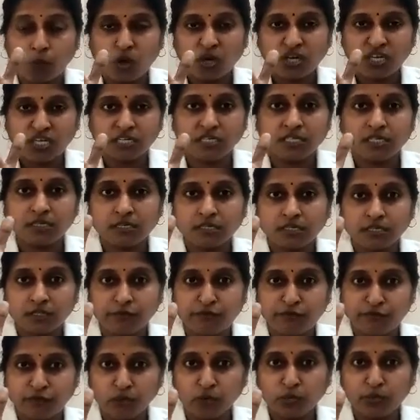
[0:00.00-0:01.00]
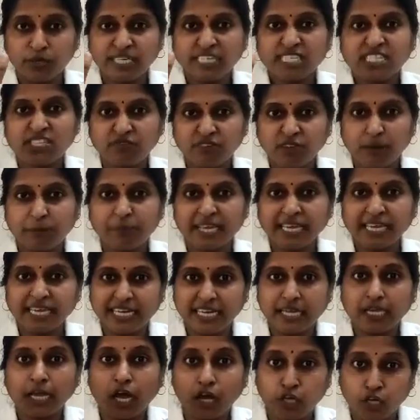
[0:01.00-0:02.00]
water, the fluids will be
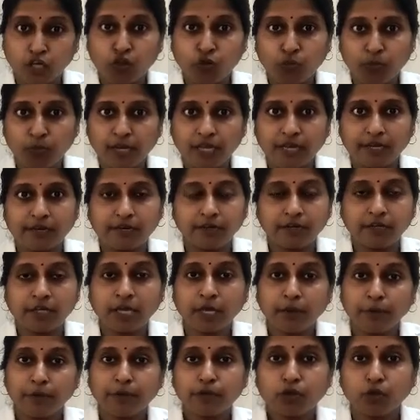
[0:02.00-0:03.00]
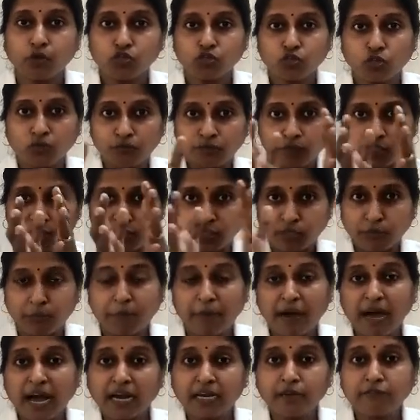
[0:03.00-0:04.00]
getting accumulated, because of which the
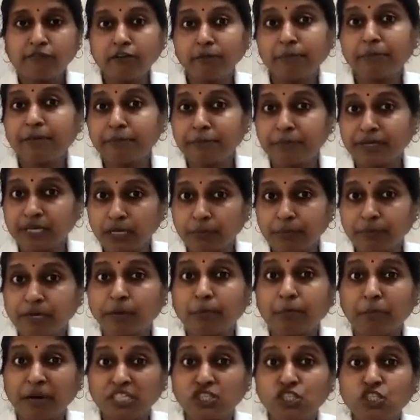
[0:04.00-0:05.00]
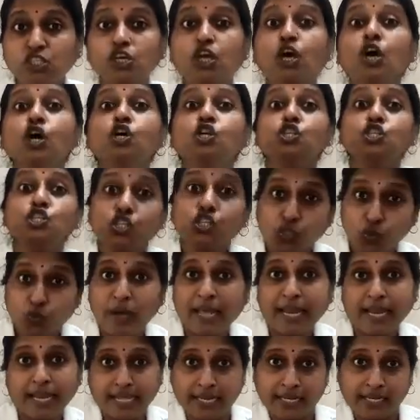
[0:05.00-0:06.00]
part will be becoming much
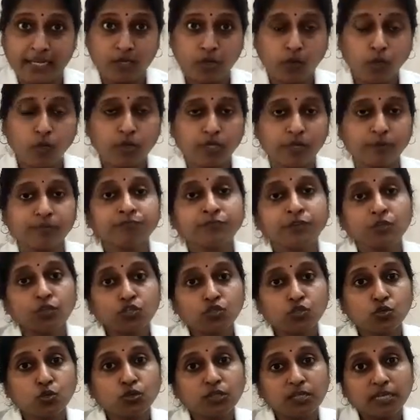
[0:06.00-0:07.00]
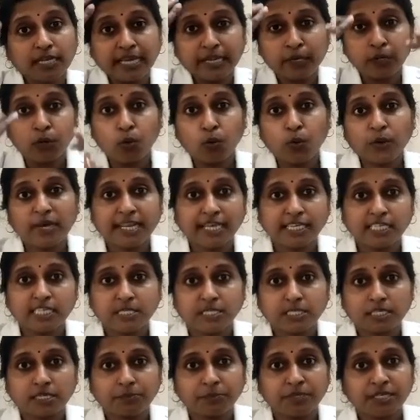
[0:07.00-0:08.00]
swollen. Okay, so the lower
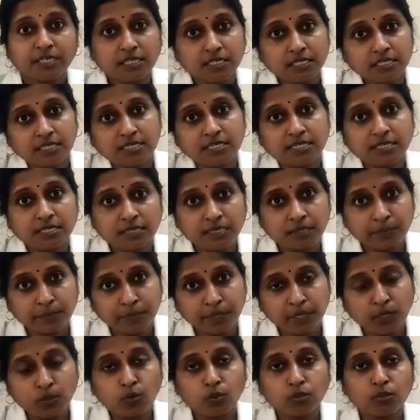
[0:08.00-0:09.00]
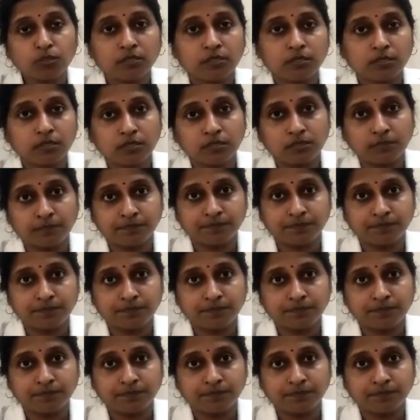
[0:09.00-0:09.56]
extremities, the below the